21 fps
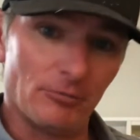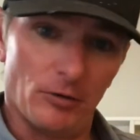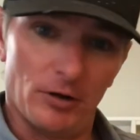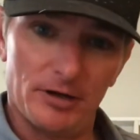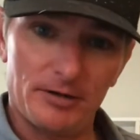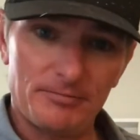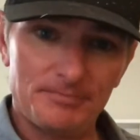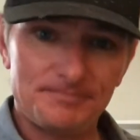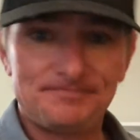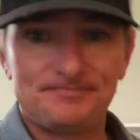
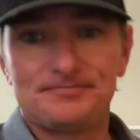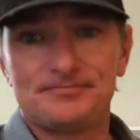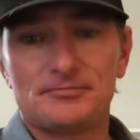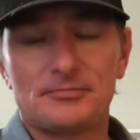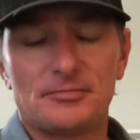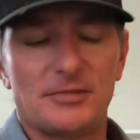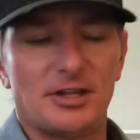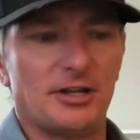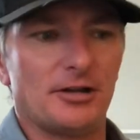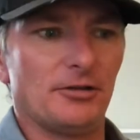one,
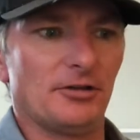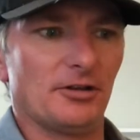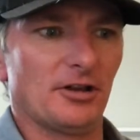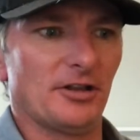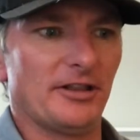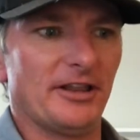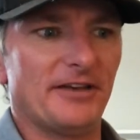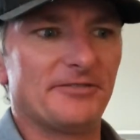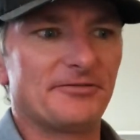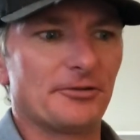you know, a little
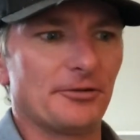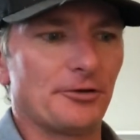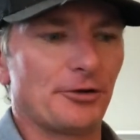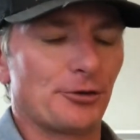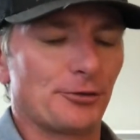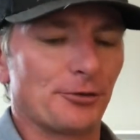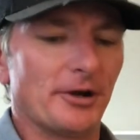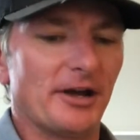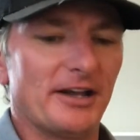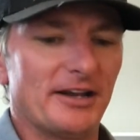left or a little
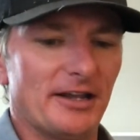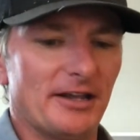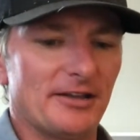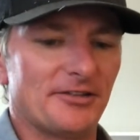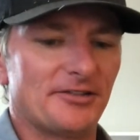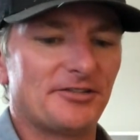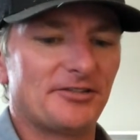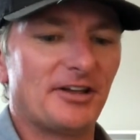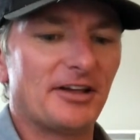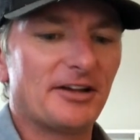right,
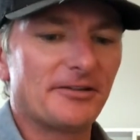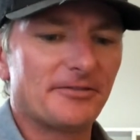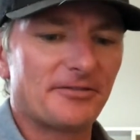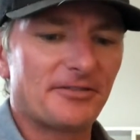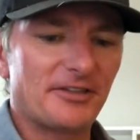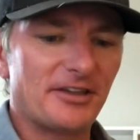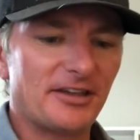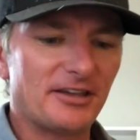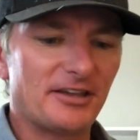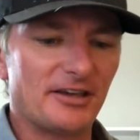instead of
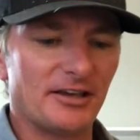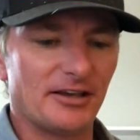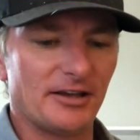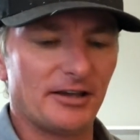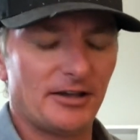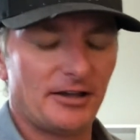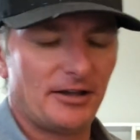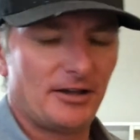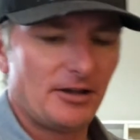thinking,